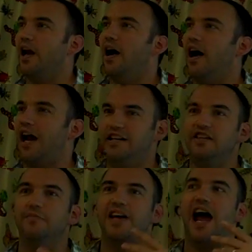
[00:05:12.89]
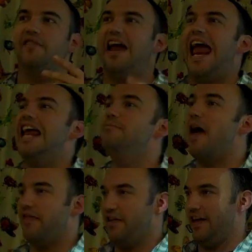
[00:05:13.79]
I need them to have a
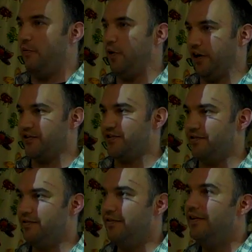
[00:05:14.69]
method that works.